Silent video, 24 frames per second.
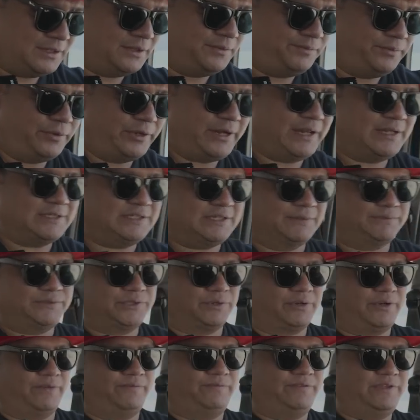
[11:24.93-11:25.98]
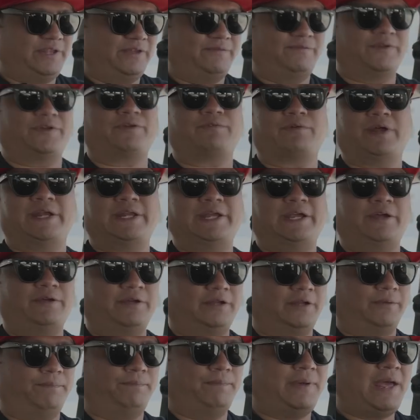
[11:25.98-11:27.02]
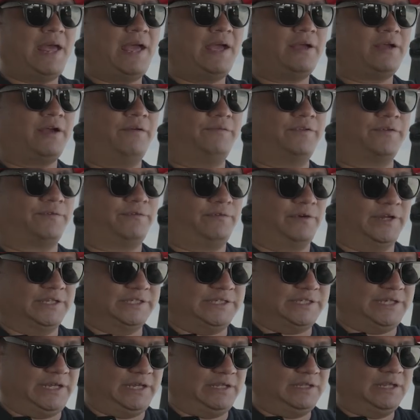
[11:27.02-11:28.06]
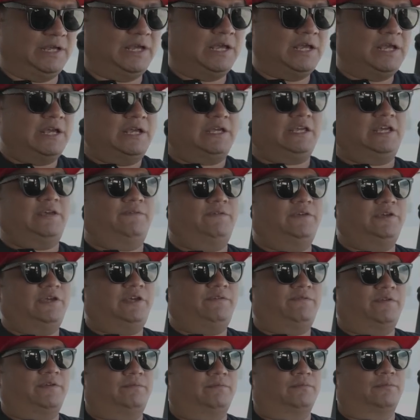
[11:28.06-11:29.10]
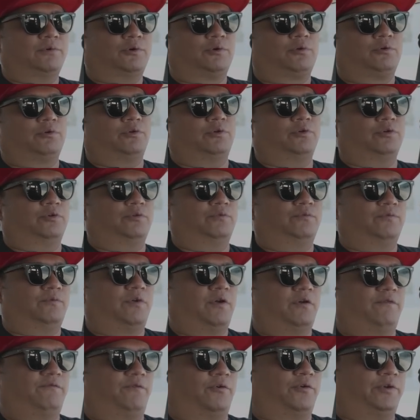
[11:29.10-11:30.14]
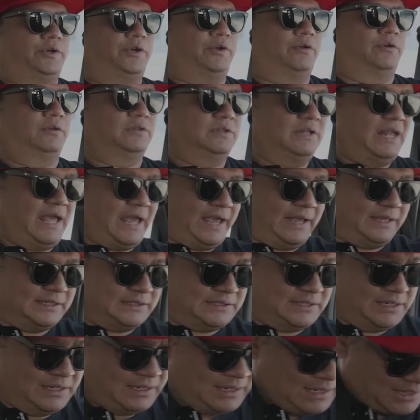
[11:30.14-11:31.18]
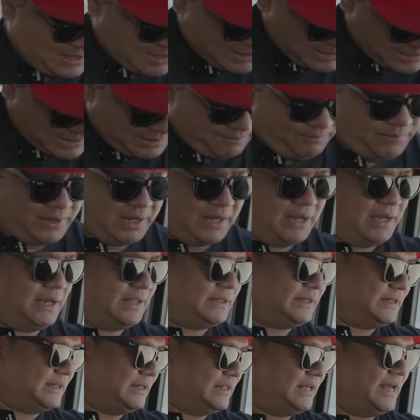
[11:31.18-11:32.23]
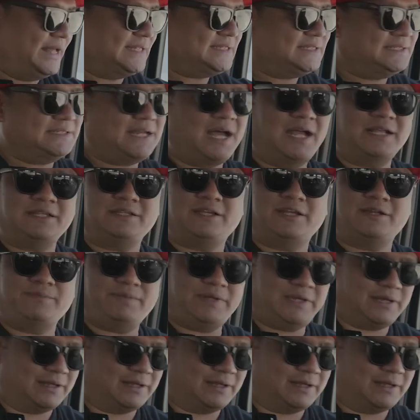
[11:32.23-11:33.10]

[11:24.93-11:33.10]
put in some sort of divot right here at the back of the front seat, giving even more room for your legs. But it's not going to be